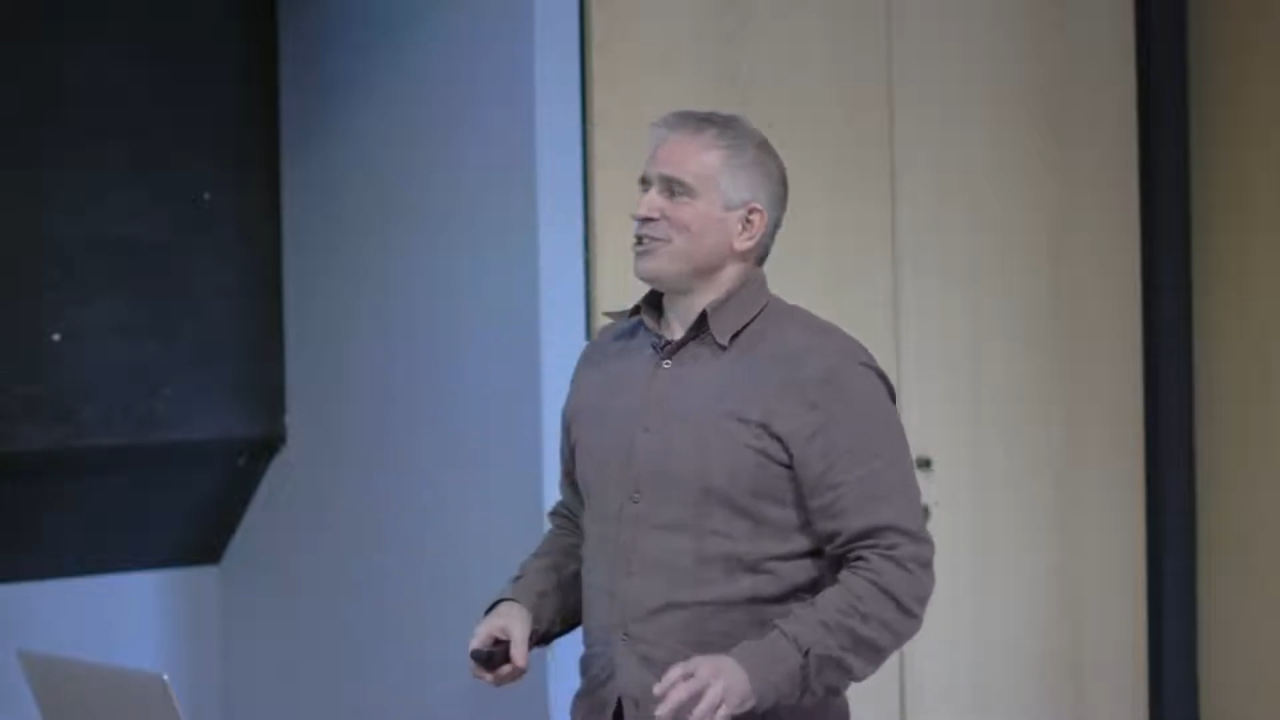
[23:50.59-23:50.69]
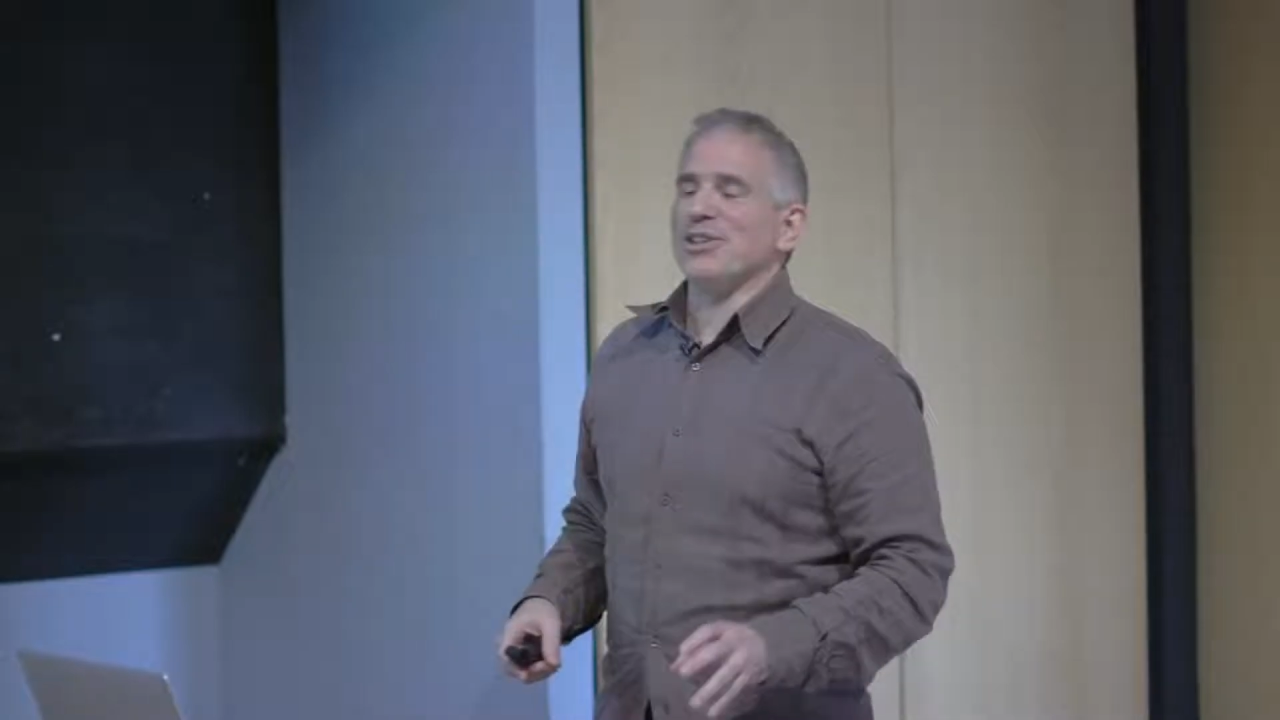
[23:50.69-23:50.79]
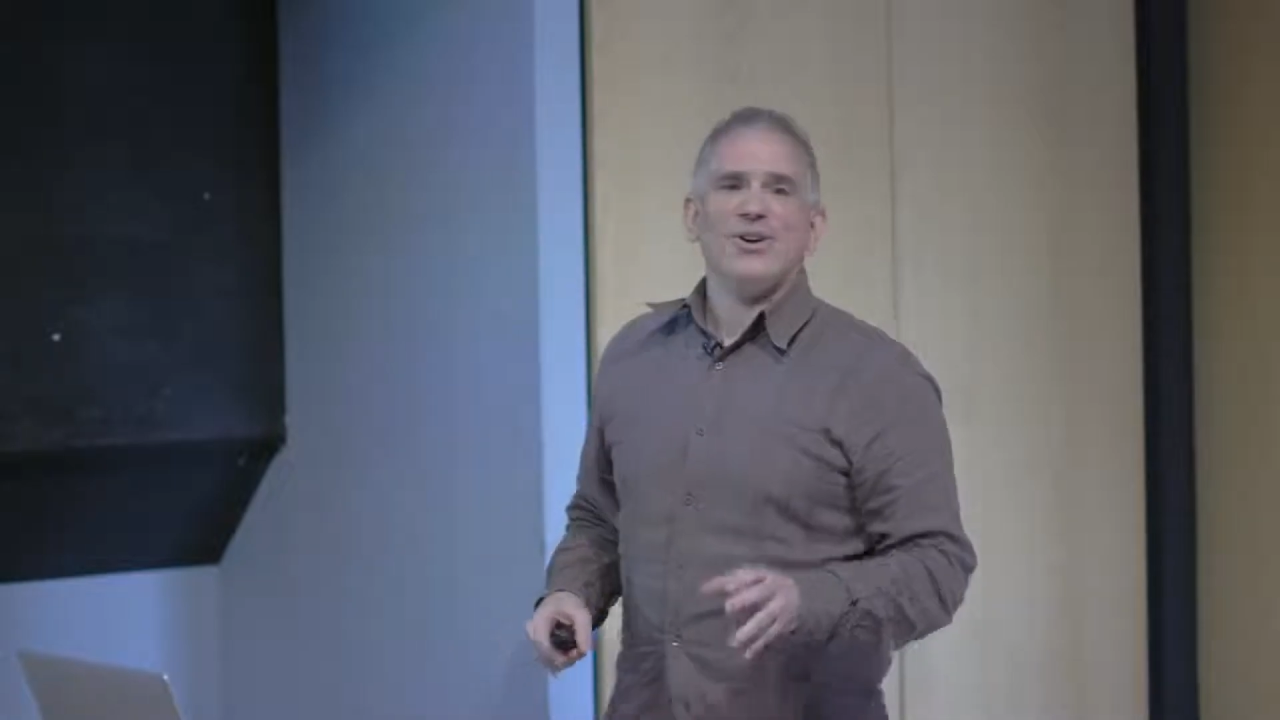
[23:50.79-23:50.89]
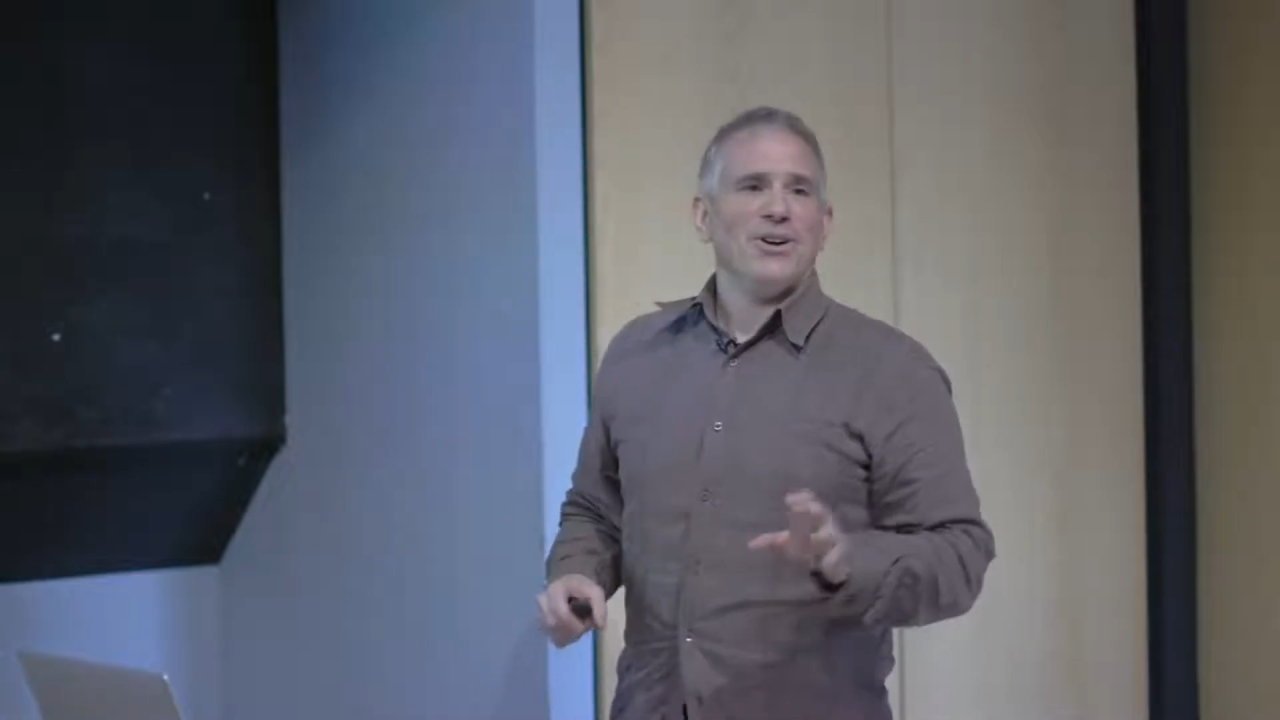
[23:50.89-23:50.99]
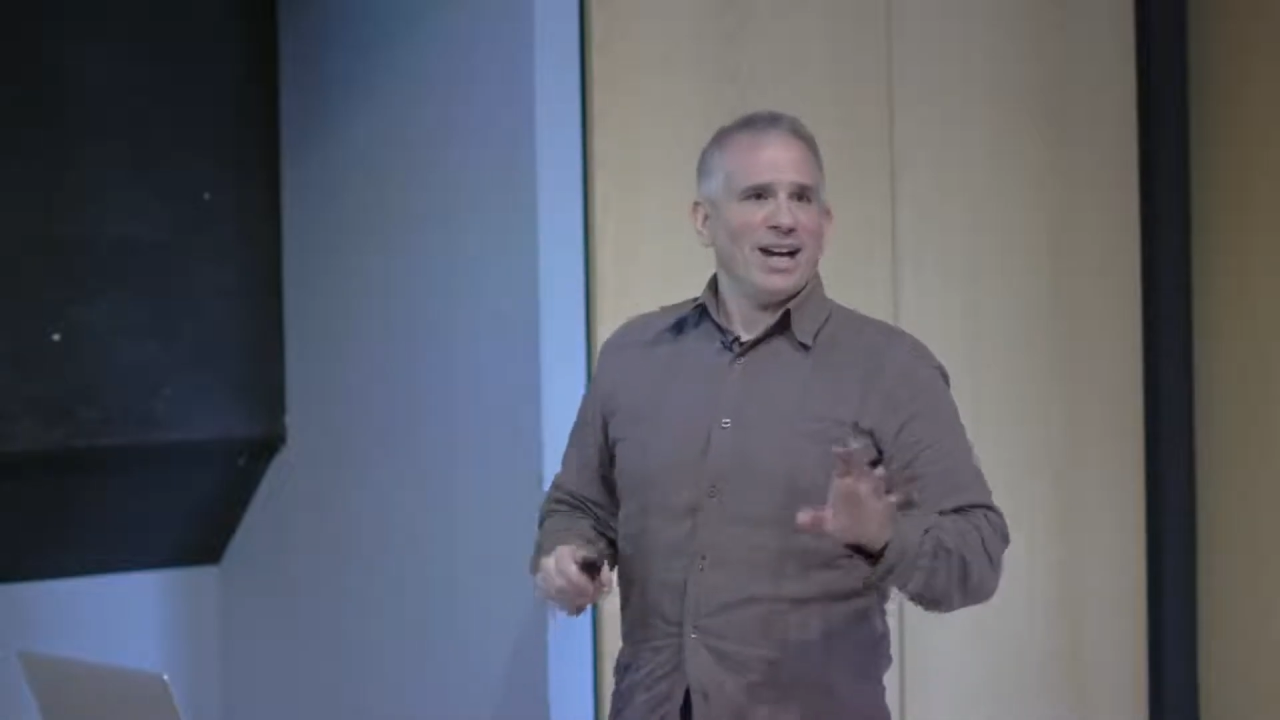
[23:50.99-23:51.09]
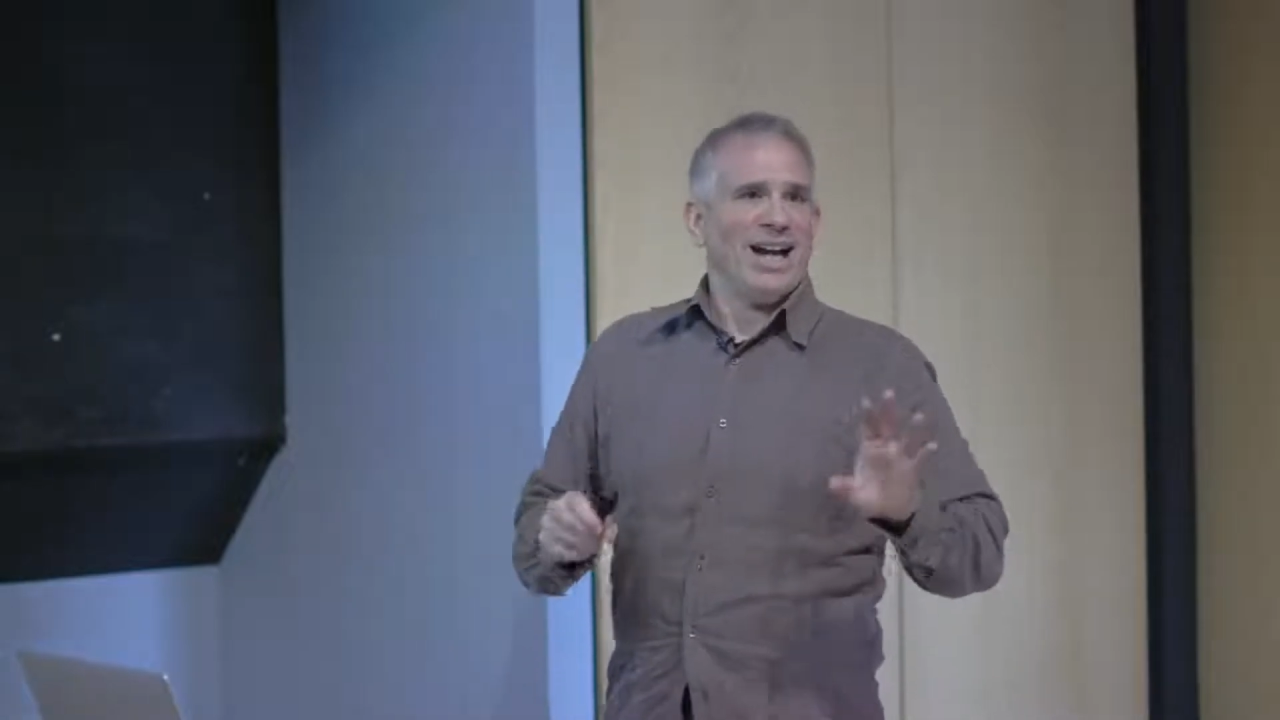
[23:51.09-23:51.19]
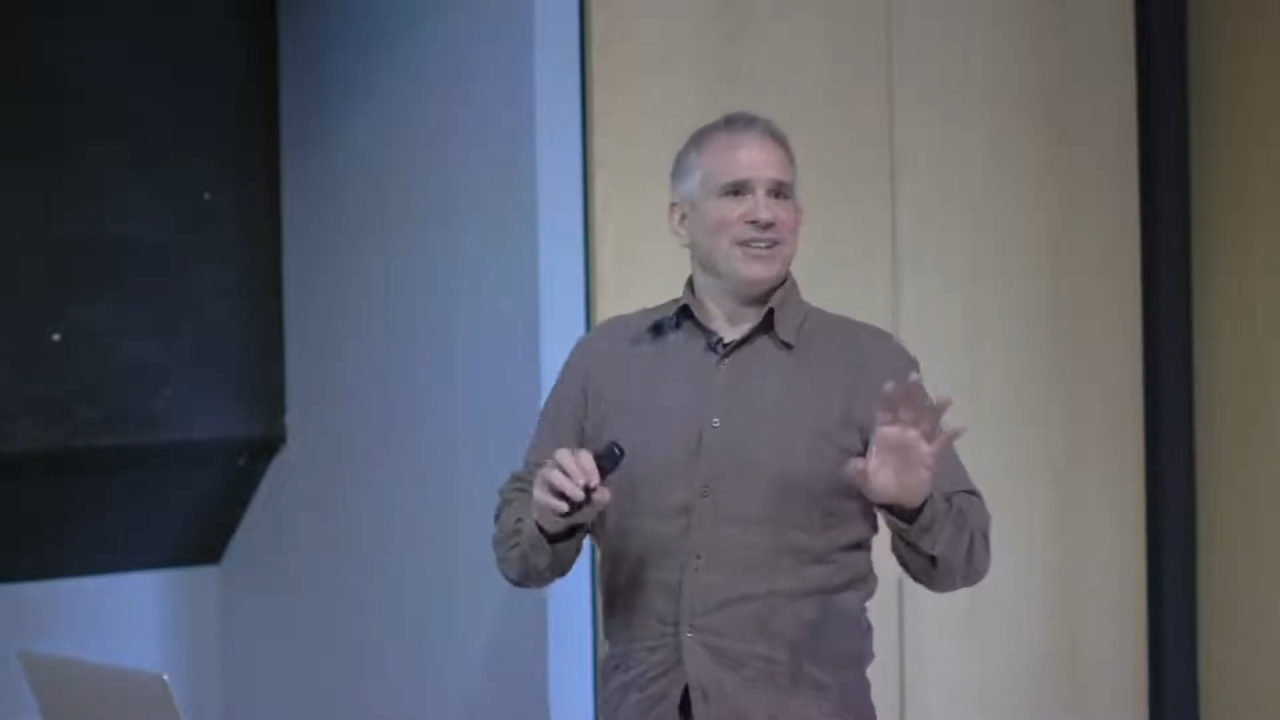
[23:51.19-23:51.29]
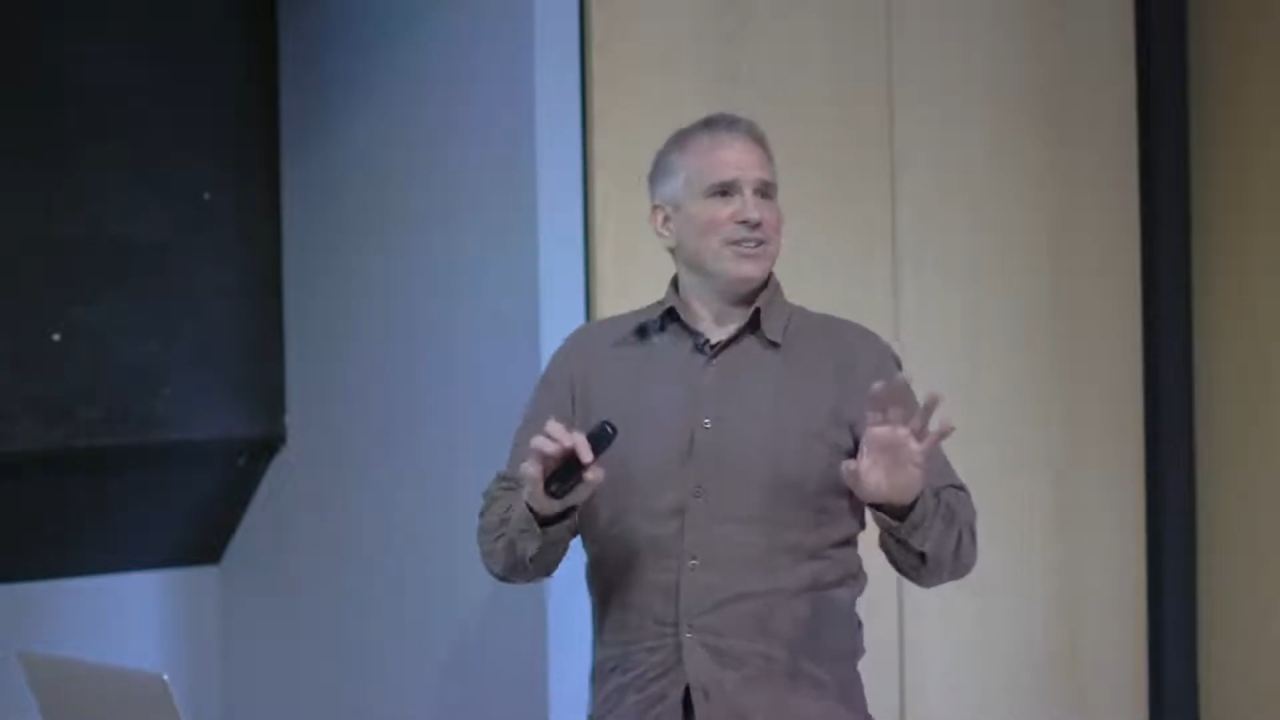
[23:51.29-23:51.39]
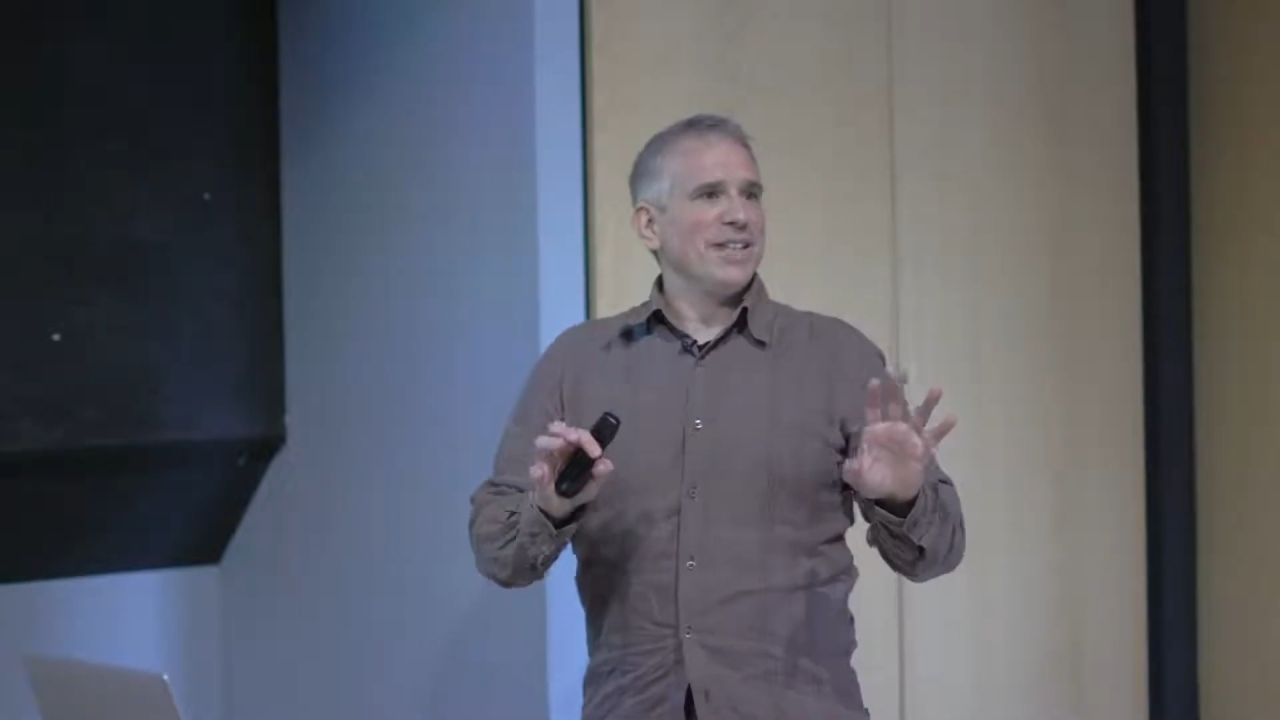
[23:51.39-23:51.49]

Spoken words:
So at